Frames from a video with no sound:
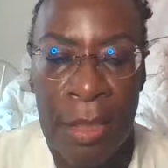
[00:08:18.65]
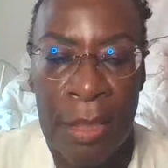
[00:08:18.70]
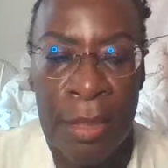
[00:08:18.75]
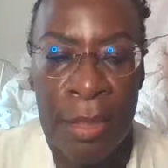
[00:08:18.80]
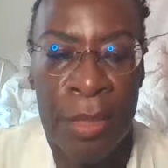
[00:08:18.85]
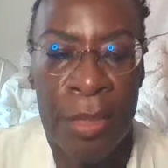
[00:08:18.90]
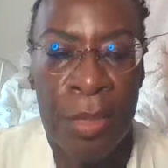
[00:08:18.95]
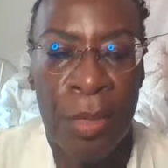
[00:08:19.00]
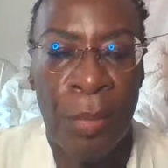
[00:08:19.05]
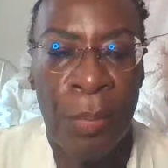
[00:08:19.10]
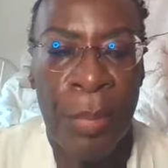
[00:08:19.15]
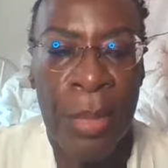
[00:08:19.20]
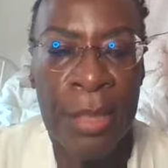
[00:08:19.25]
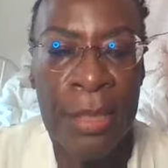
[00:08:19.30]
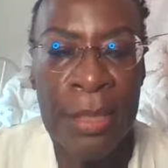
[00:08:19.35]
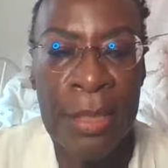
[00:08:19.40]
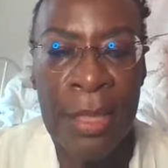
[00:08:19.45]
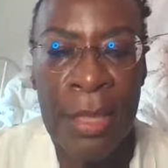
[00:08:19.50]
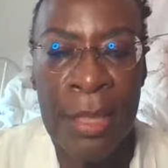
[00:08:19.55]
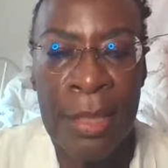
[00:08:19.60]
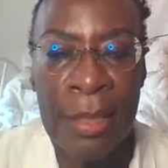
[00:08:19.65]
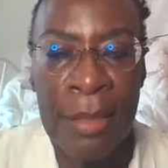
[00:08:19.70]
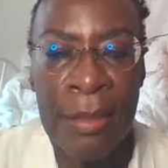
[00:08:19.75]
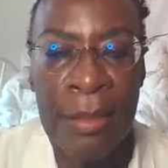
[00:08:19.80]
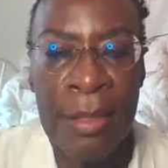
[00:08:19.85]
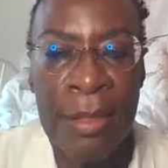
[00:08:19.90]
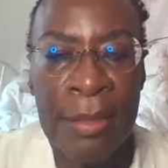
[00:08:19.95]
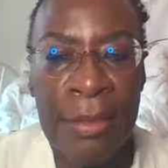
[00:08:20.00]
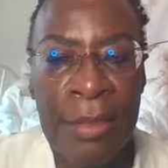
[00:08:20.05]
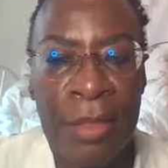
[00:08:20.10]
So basically,
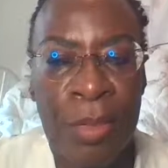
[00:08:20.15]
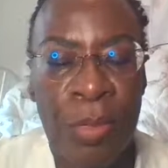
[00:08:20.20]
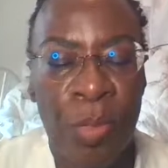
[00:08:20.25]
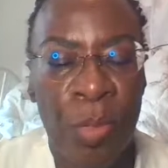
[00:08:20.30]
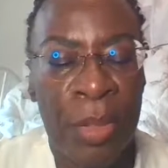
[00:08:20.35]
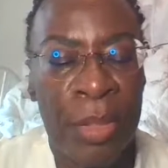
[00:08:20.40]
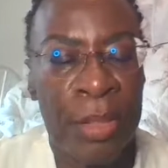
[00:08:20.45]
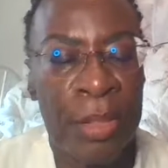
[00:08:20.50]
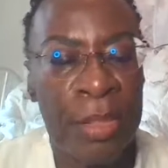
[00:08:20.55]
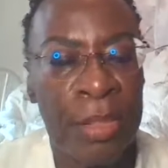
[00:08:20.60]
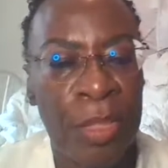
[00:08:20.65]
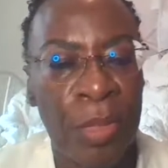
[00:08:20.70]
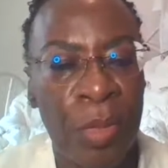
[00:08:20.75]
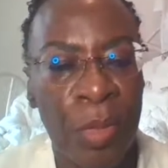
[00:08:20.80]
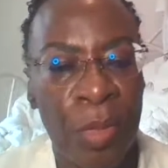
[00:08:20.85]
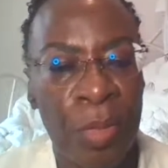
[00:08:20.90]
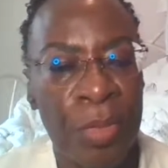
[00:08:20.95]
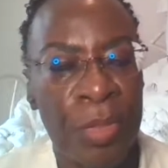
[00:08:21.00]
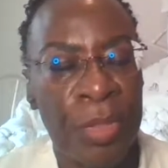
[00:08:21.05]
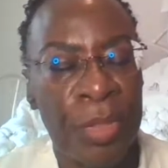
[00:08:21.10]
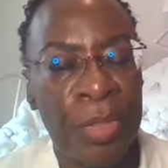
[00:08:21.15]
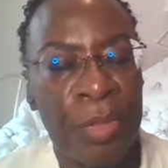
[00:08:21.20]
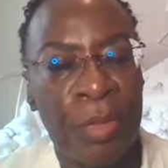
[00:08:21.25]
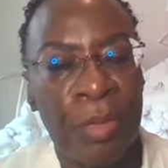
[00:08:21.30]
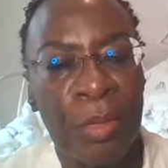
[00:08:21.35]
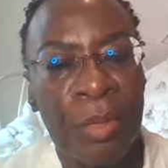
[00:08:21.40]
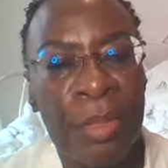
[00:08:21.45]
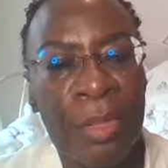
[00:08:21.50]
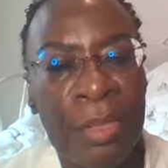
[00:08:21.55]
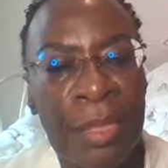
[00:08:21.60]
this is what this course is
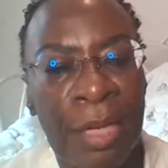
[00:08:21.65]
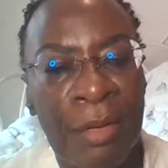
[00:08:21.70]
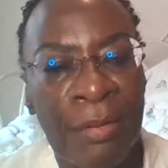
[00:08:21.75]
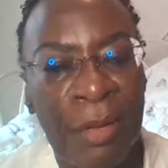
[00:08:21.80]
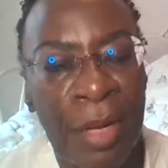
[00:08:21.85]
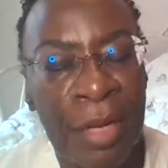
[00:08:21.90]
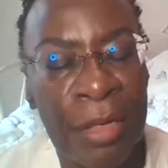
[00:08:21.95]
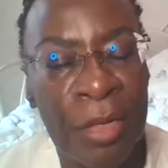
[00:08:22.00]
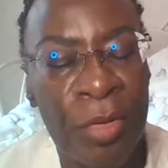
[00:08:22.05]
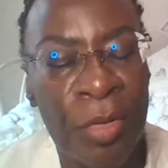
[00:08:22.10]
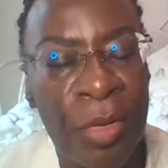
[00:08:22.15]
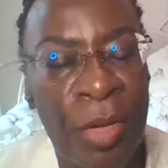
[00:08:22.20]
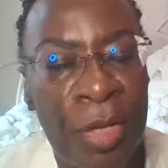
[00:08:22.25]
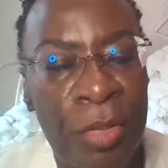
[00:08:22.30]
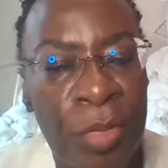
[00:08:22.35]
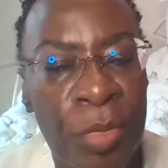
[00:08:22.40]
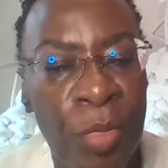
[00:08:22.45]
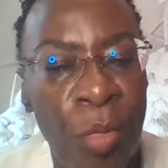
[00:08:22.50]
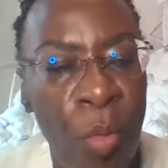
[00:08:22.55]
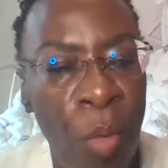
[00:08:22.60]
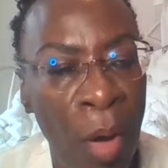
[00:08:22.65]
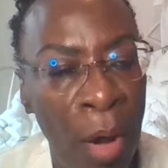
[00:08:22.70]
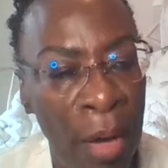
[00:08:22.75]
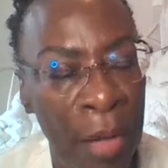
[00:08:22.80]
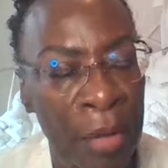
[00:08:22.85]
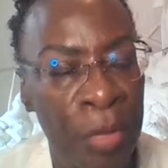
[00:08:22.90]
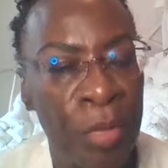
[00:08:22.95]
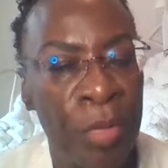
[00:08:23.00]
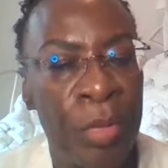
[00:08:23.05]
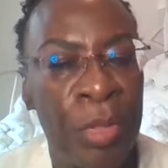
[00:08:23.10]
good. This is kind of like an introduction. Why
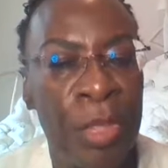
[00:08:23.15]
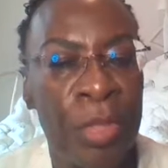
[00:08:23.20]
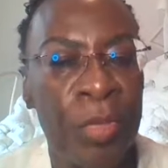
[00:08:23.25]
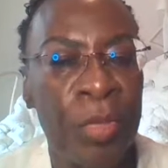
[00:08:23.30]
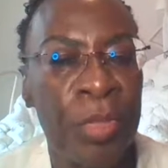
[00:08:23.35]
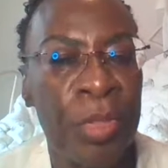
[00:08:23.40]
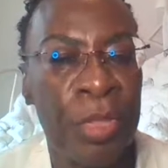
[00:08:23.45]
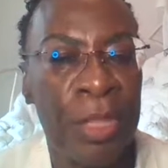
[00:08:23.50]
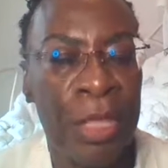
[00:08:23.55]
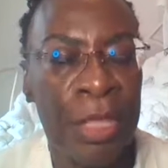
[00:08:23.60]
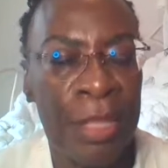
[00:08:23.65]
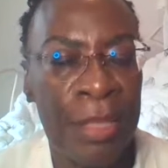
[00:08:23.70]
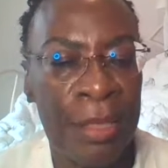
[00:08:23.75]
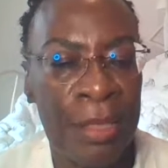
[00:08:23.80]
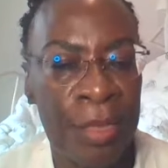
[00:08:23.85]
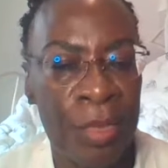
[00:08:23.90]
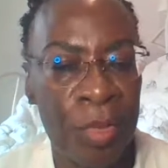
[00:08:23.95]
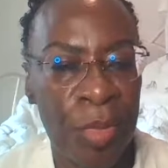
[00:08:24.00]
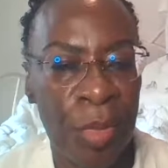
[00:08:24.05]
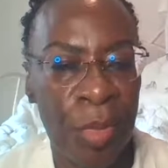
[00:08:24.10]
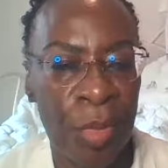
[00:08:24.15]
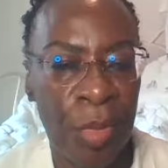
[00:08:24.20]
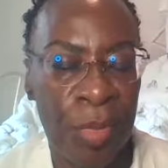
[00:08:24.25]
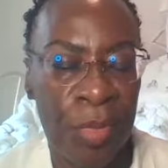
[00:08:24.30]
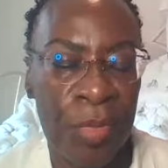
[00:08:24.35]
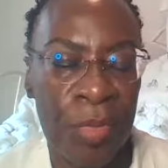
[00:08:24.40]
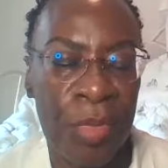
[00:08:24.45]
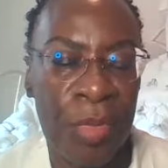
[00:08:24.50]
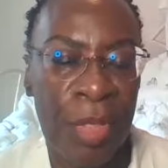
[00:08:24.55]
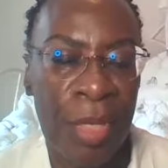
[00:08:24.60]
you need to study this
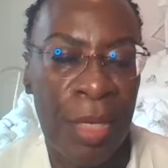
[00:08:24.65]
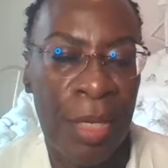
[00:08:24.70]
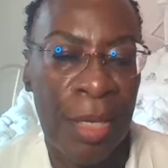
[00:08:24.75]
course?